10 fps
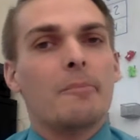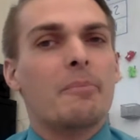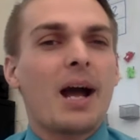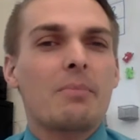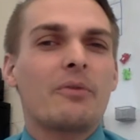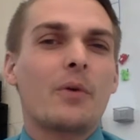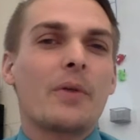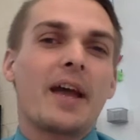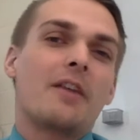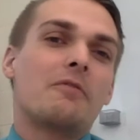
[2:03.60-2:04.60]
Back before
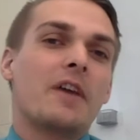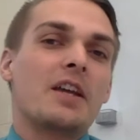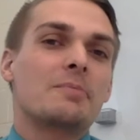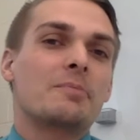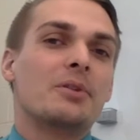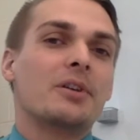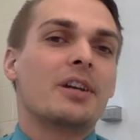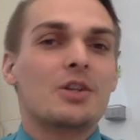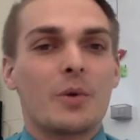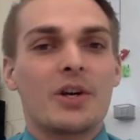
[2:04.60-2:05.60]
they had Facebook
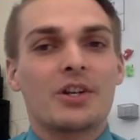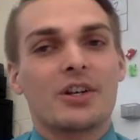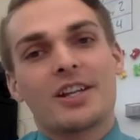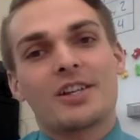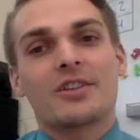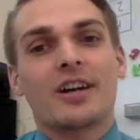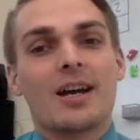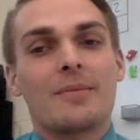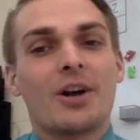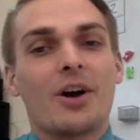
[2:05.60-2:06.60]
and Twitter and
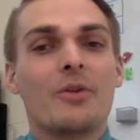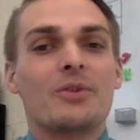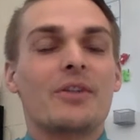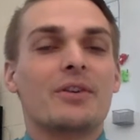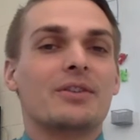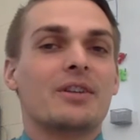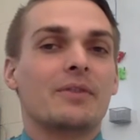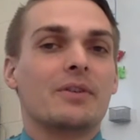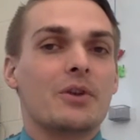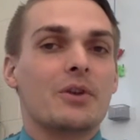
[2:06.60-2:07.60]
Instagram and all those other
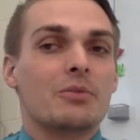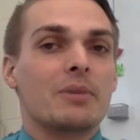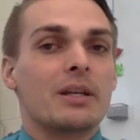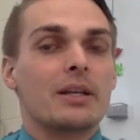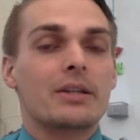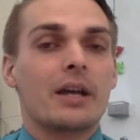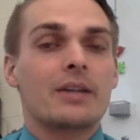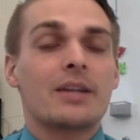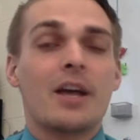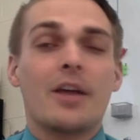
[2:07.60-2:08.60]
different social media
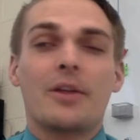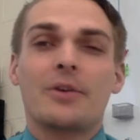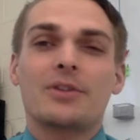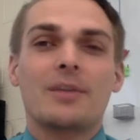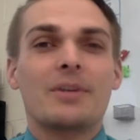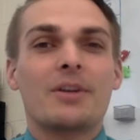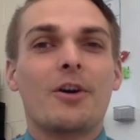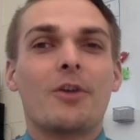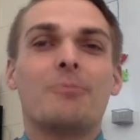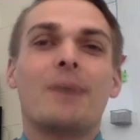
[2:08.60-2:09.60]
sites, there was something
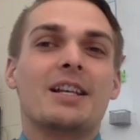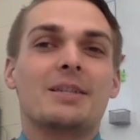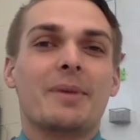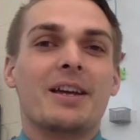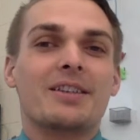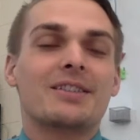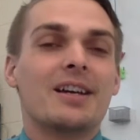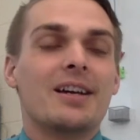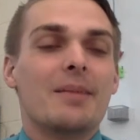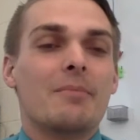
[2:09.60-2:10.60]
called MySpace.
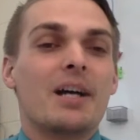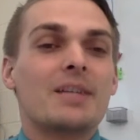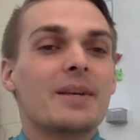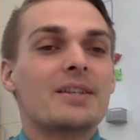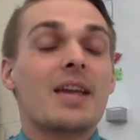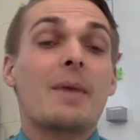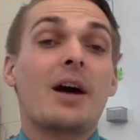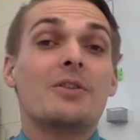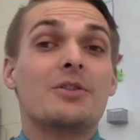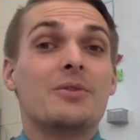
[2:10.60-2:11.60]
MySpace came
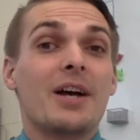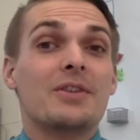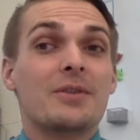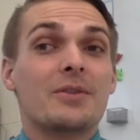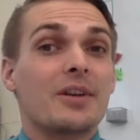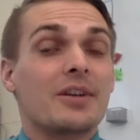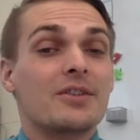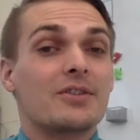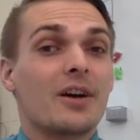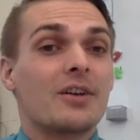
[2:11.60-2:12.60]
out in 2003,
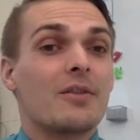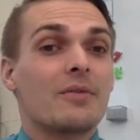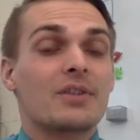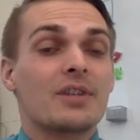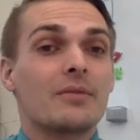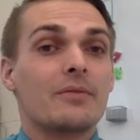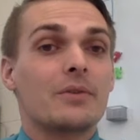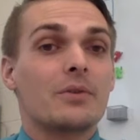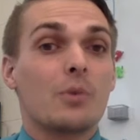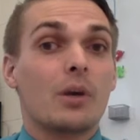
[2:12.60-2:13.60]
so I know for some of
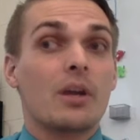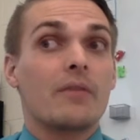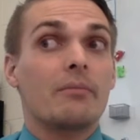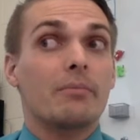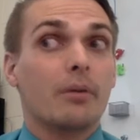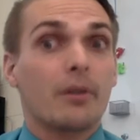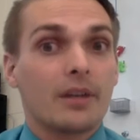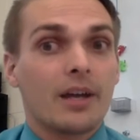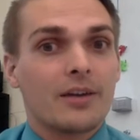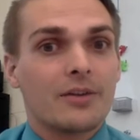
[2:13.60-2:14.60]
you, you weren't even
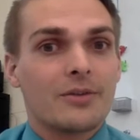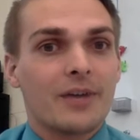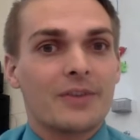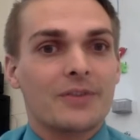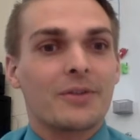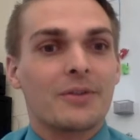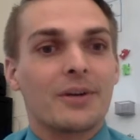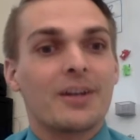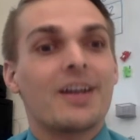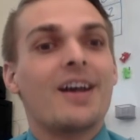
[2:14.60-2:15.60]
born yet in
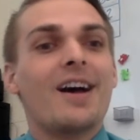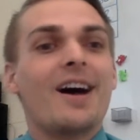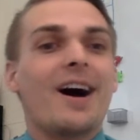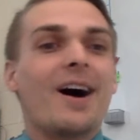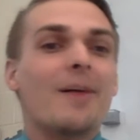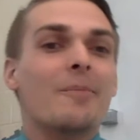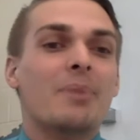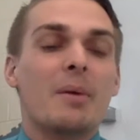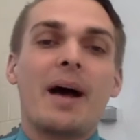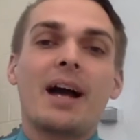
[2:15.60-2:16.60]
2003.
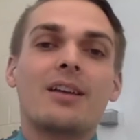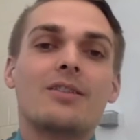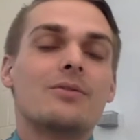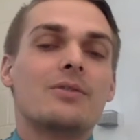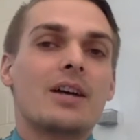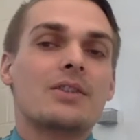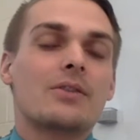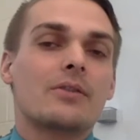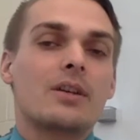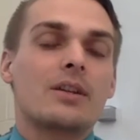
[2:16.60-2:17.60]
But back in
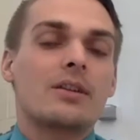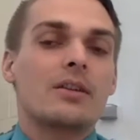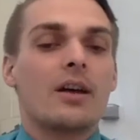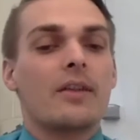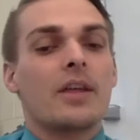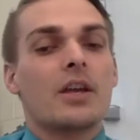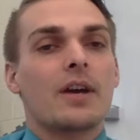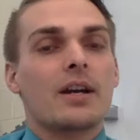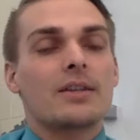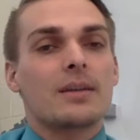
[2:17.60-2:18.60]
2003, they
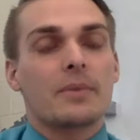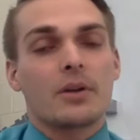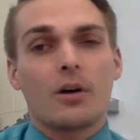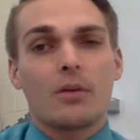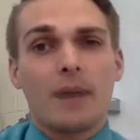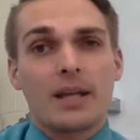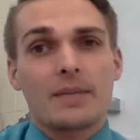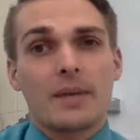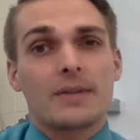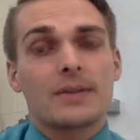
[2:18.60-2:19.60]
created something called
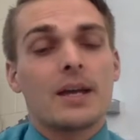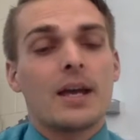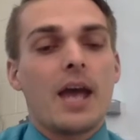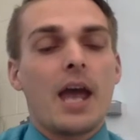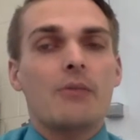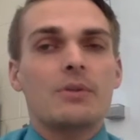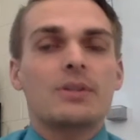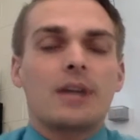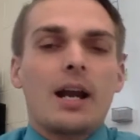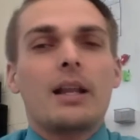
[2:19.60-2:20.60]
MySpace. And it
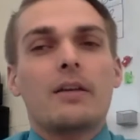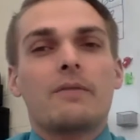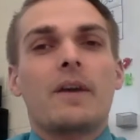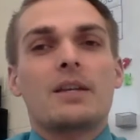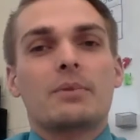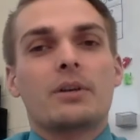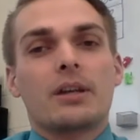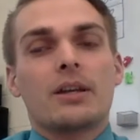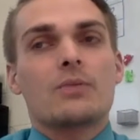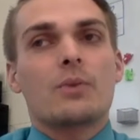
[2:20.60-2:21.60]
was kind of like Facebook
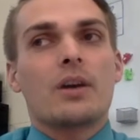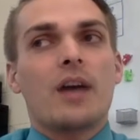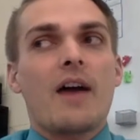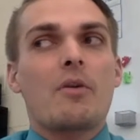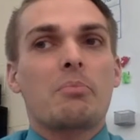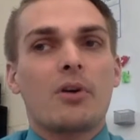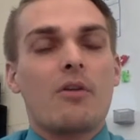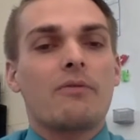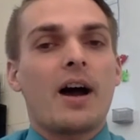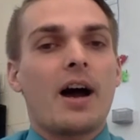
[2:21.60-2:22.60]
is, where you have a
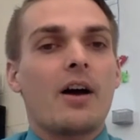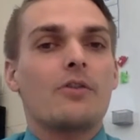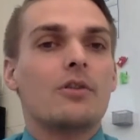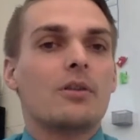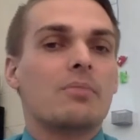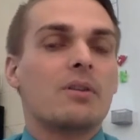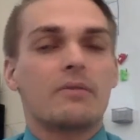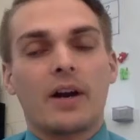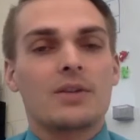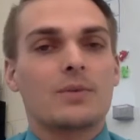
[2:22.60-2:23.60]
profile, you can be
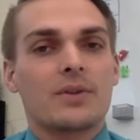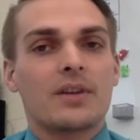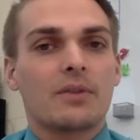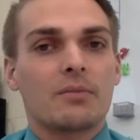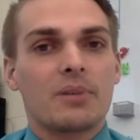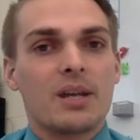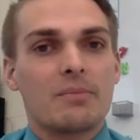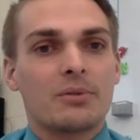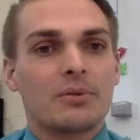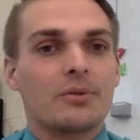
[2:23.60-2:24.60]
friends with different
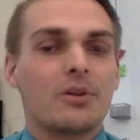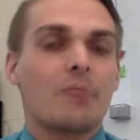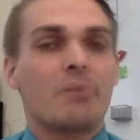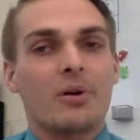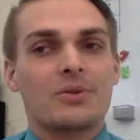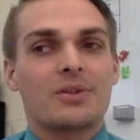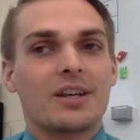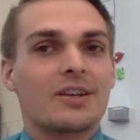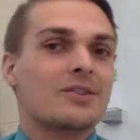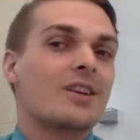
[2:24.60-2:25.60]
people, you could post
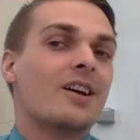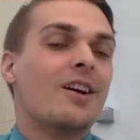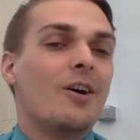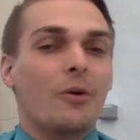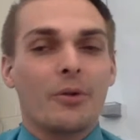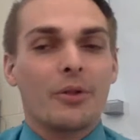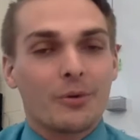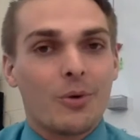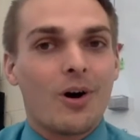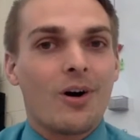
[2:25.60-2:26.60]
things on
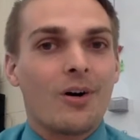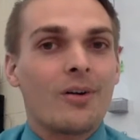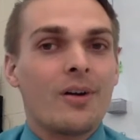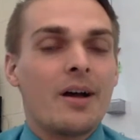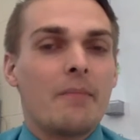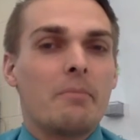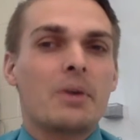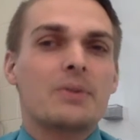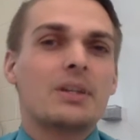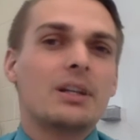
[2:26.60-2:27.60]
their wall. But
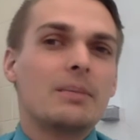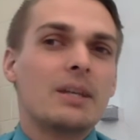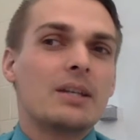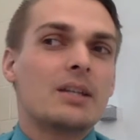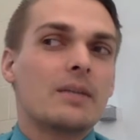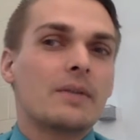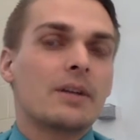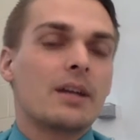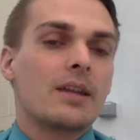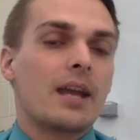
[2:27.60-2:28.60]
it was a little bit
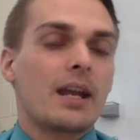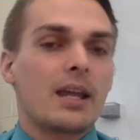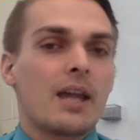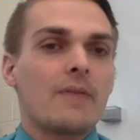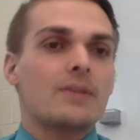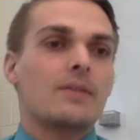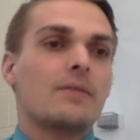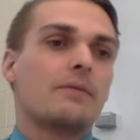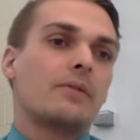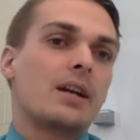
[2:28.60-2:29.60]
different in that it gave us the
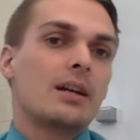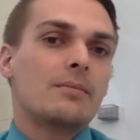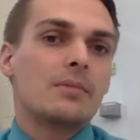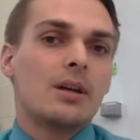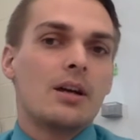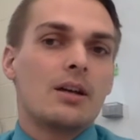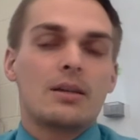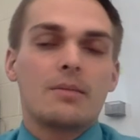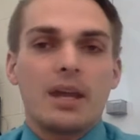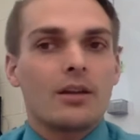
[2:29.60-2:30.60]
freedom
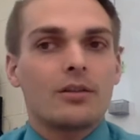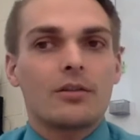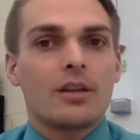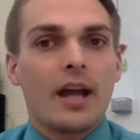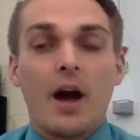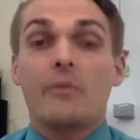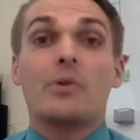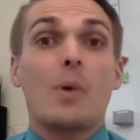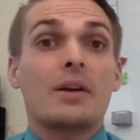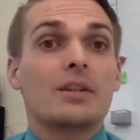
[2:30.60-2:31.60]
to make it look
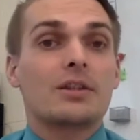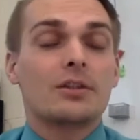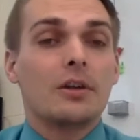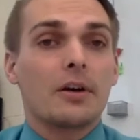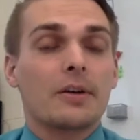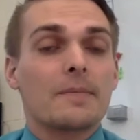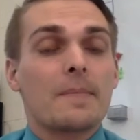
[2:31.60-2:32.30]
however we wanted it to look.